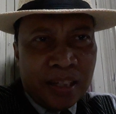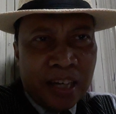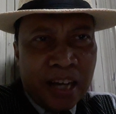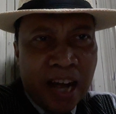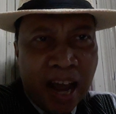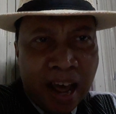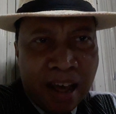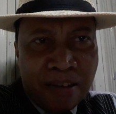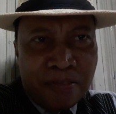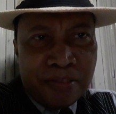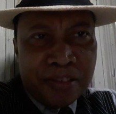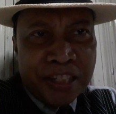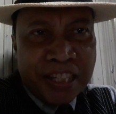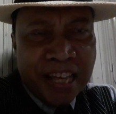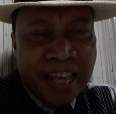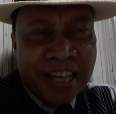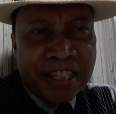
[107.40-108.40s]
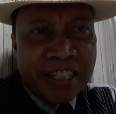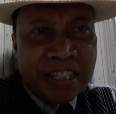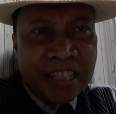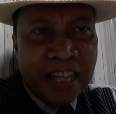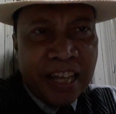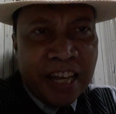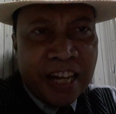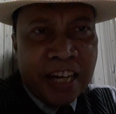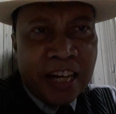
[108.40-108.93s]
Now she is
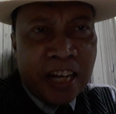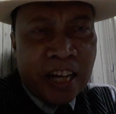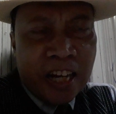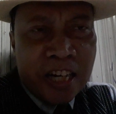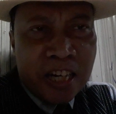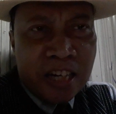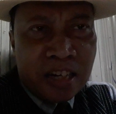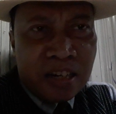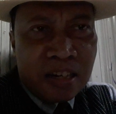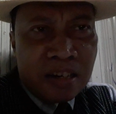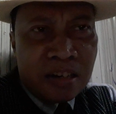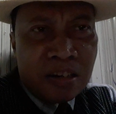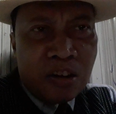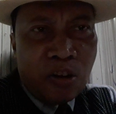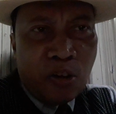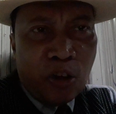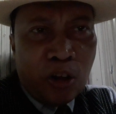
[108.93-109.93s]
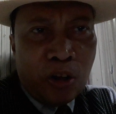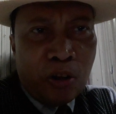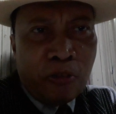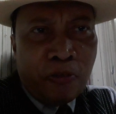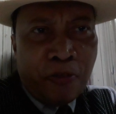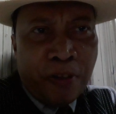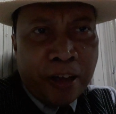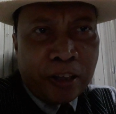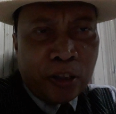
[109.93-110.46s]
in an old
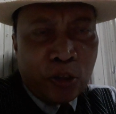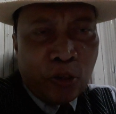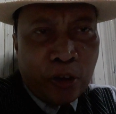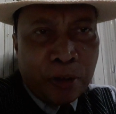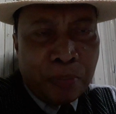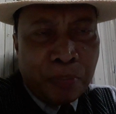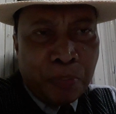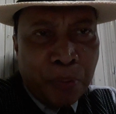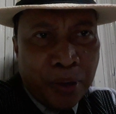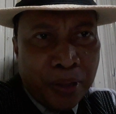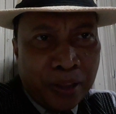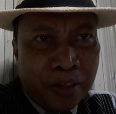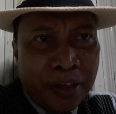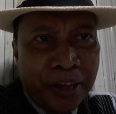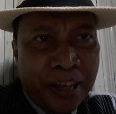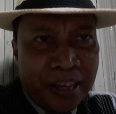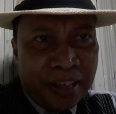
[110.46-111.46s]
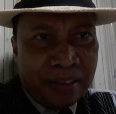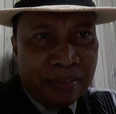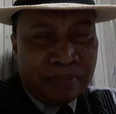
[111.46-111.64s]
factory building.